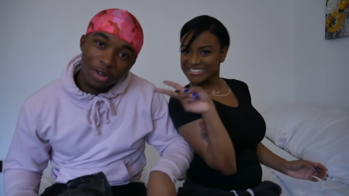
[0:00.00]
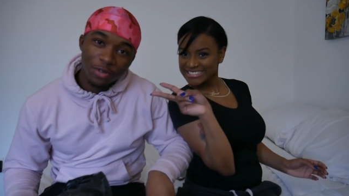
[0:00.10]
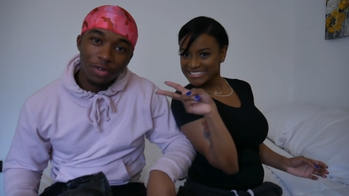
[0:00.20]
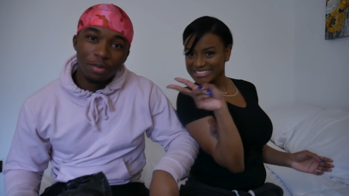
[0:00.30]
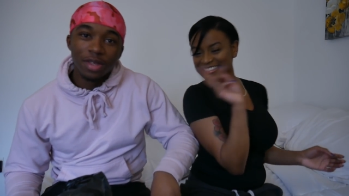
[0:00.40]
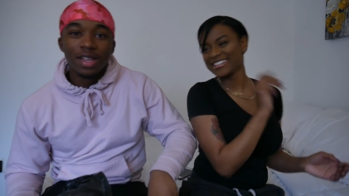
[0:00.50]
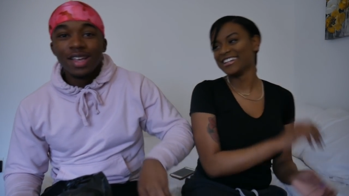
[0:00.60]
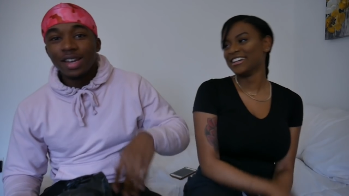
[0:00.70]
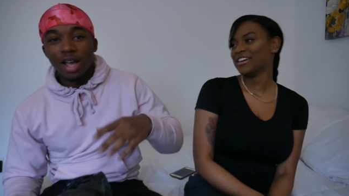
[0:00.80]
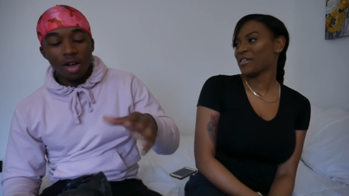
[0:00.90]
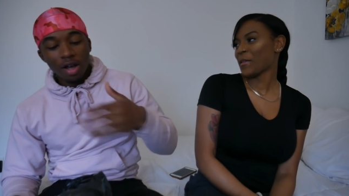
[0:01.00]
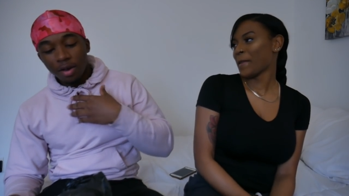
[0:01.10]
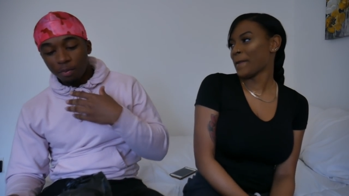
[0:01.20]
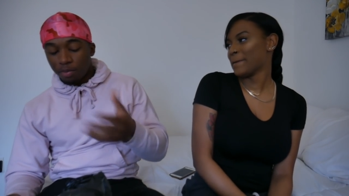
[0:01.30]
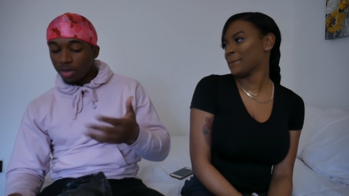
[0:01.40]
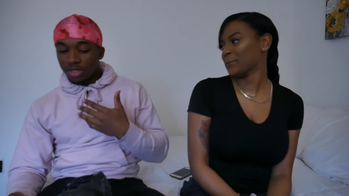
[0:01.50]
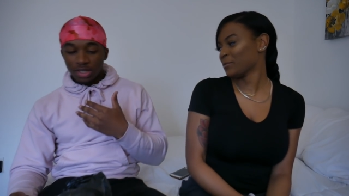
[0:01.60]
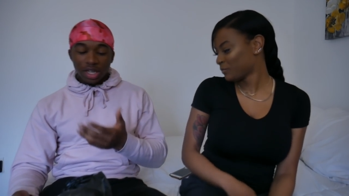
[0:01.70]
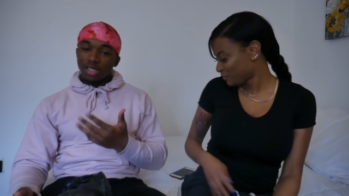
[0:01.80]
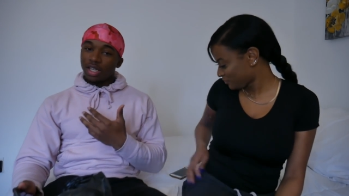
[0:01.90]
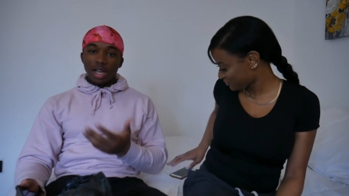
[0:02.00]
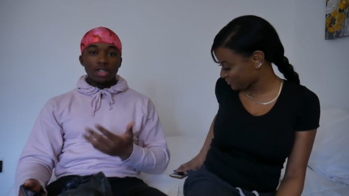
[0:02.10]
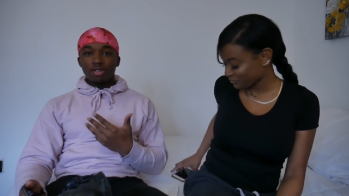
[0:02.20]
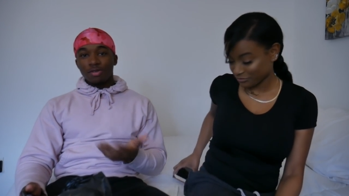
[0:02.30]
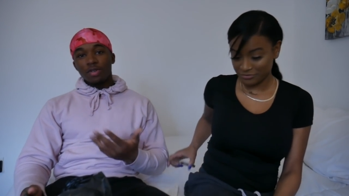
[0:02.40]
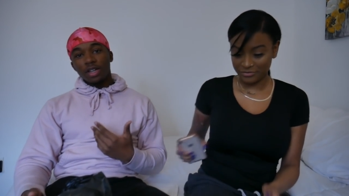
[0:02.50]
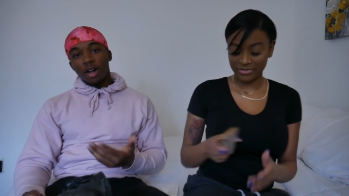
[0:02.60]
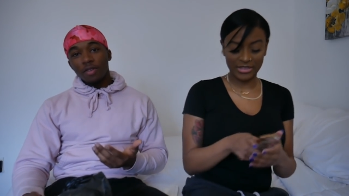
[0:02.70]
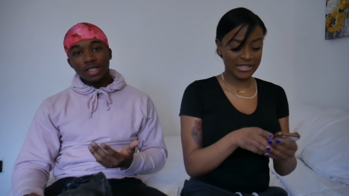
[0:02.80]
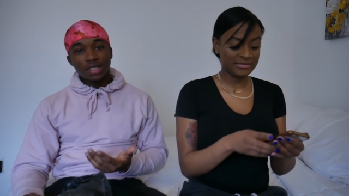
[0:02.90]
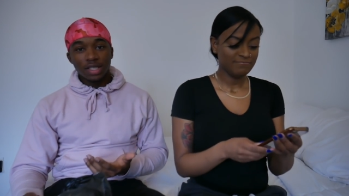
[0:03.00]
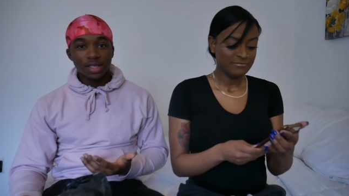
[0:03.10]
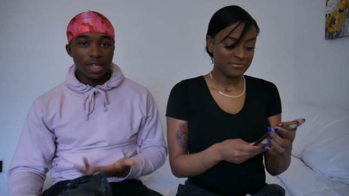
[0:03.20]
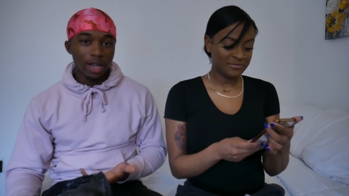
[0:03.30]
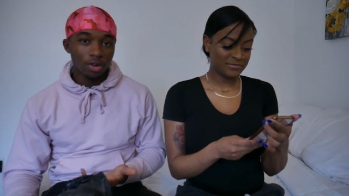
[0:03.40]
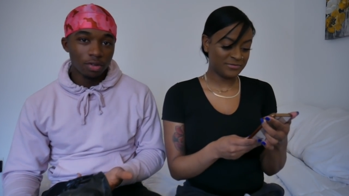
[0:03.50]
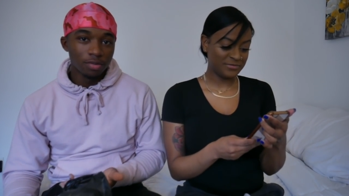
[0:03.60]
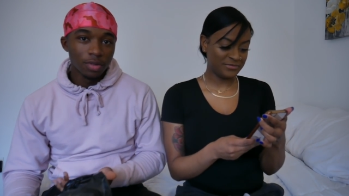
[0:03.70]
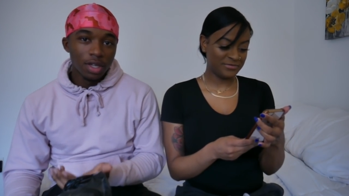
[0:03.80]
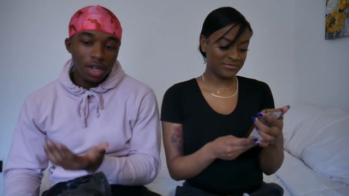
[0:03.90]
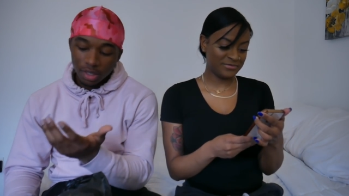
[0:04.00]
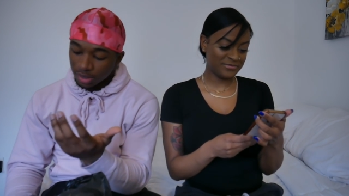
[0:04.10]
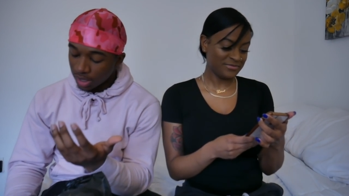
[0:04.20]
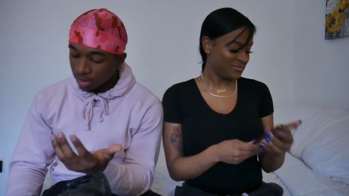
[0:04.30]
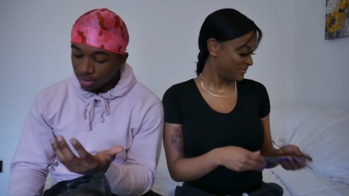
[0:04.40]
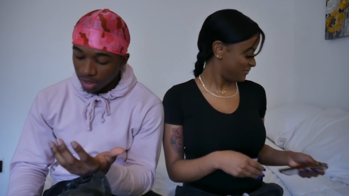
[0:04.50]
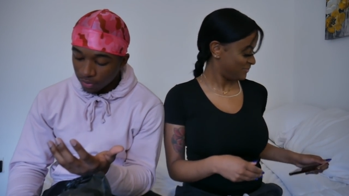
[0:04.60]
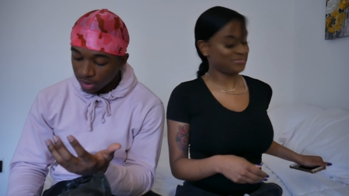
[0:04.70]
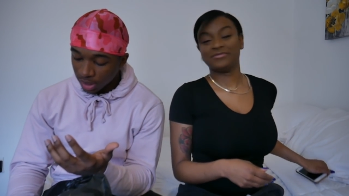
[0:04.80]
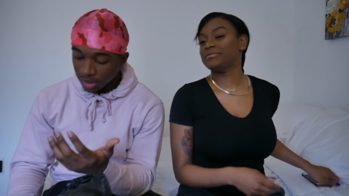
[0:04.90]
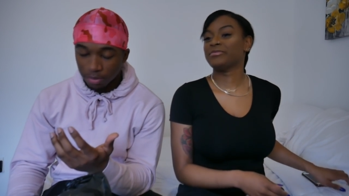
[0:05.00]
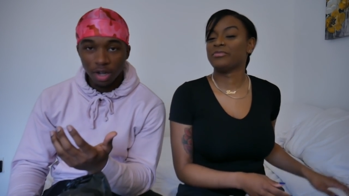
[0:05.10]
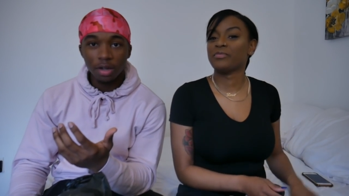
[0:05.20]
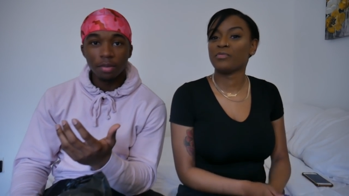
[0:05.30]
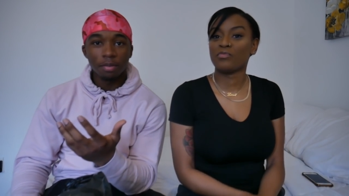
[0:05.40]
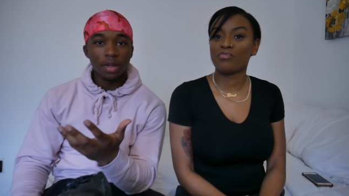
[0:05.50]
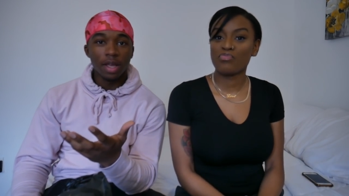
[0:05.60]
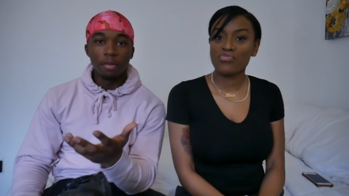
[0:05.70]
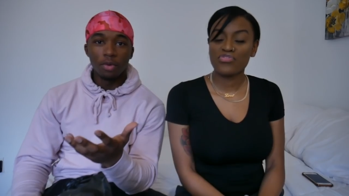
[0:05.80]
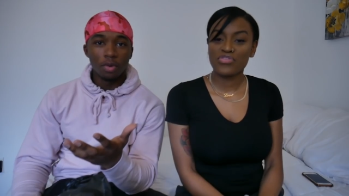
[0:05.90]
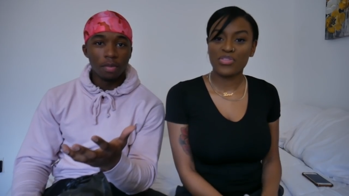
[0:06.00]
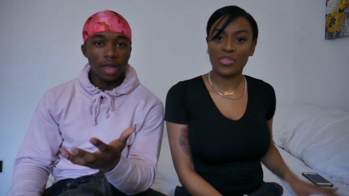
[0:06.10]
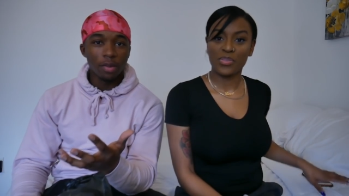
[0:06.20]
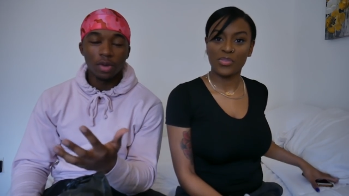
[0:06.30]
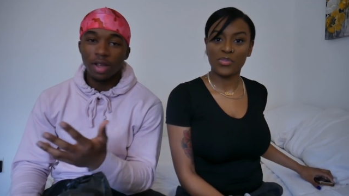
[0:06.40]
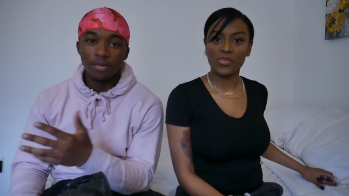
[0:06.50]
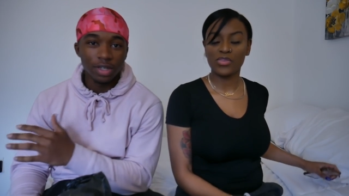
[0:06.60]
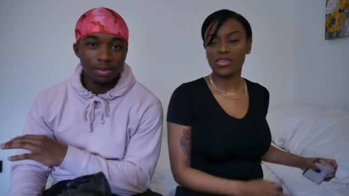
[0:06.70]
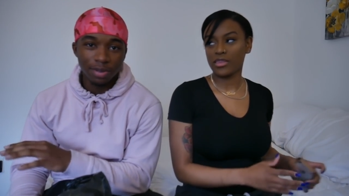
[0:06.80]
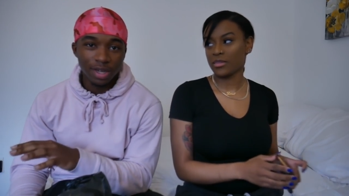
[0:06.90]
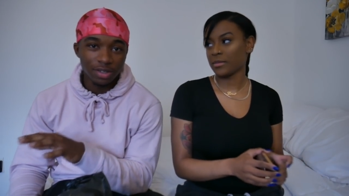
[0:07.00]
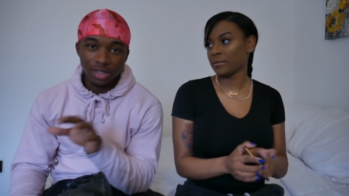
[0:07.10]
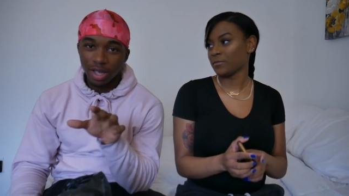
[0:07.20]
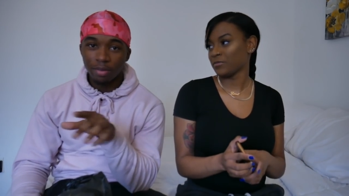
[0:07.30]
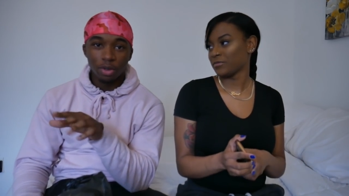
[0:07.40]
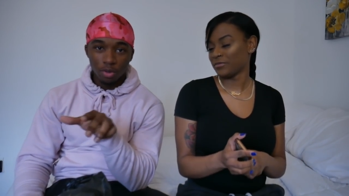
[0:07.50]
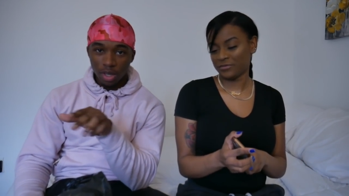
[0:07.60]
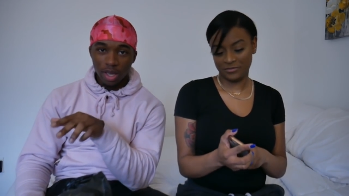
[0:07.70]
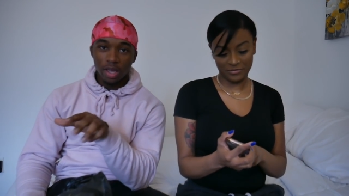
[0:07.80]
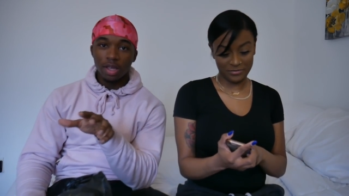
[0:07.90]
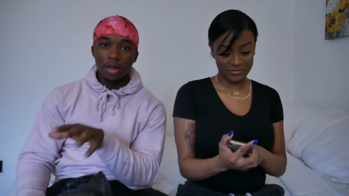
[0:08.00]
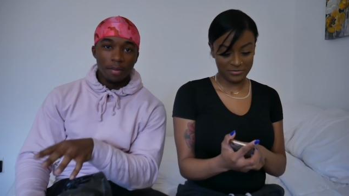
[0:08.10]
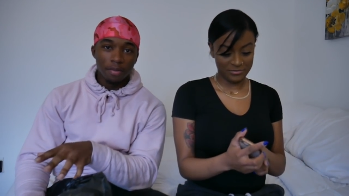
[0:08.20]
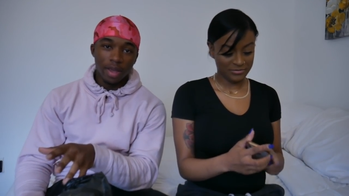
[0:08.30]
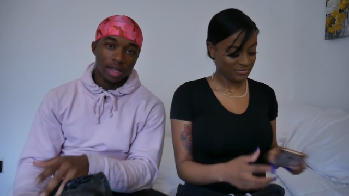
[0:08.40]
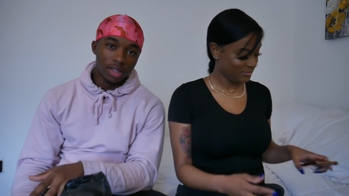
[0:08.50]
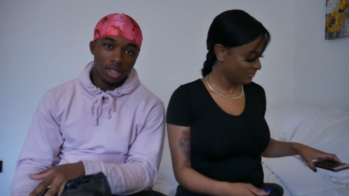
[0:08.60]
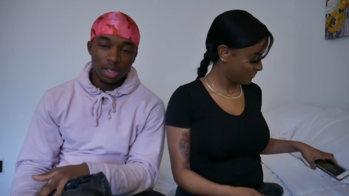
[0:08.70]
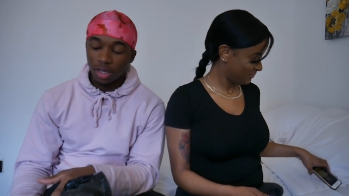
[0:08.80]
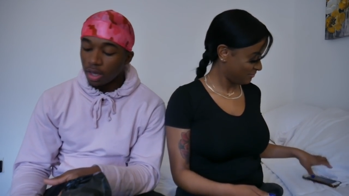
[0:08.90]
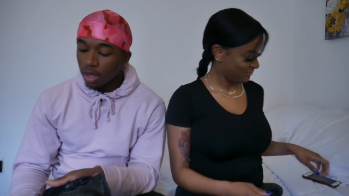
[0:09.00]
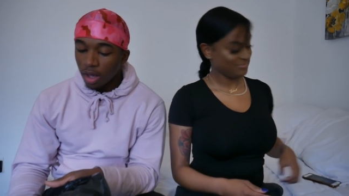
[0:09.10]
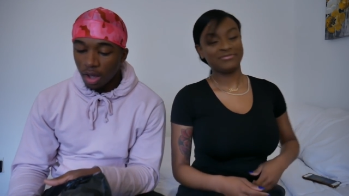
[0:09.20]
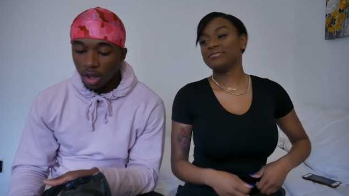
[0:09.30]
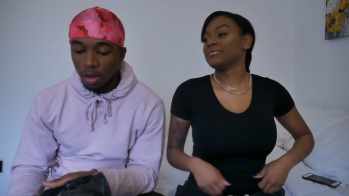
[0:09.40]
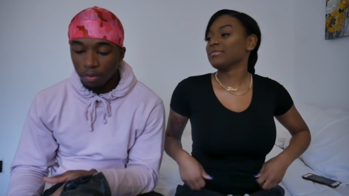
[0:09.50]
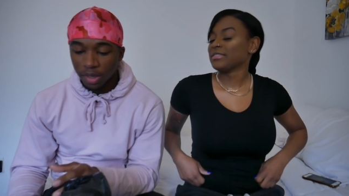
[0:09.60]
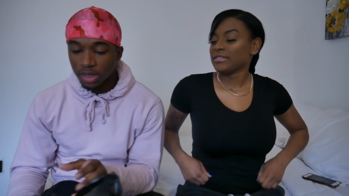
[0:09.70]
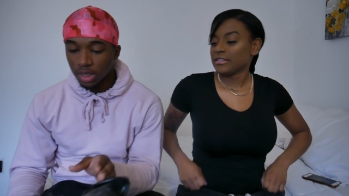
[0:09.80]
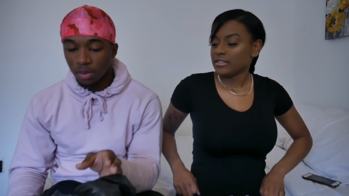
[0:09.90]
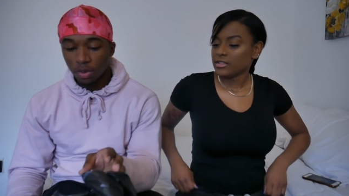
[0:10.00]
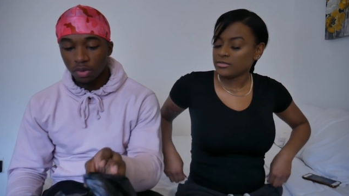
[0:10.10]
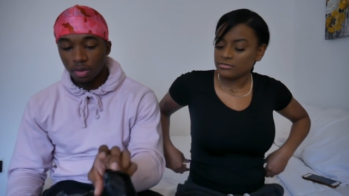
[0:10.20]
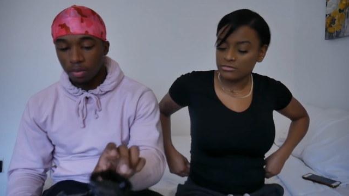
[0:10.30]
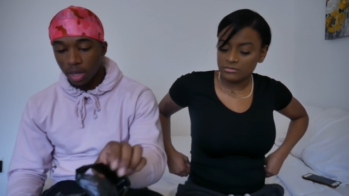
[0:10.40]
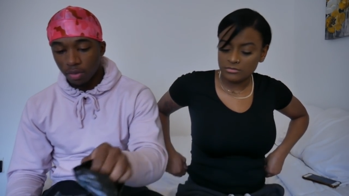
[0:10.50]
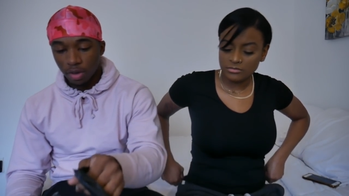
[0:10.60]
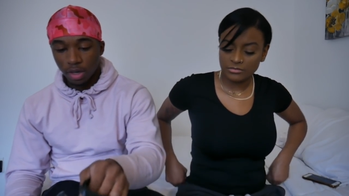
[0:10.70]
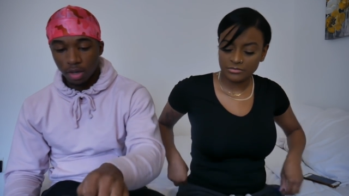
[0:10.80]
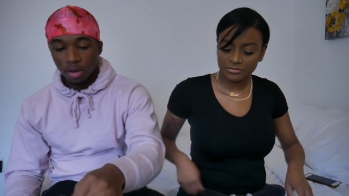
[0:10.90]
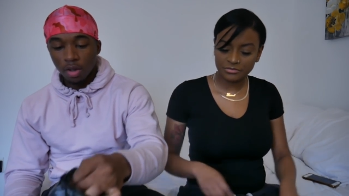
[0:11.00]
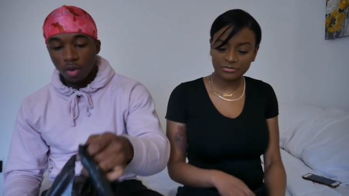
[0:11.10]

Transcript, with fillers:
Speaker 1: you feel me? Now, um, pers I, I know you can re already see the title. Uh, the title definitely says Mukbang, Mukbang, whatever it's pronounced, the M U K bang thingy. Um, basically, we're doing a bang right now.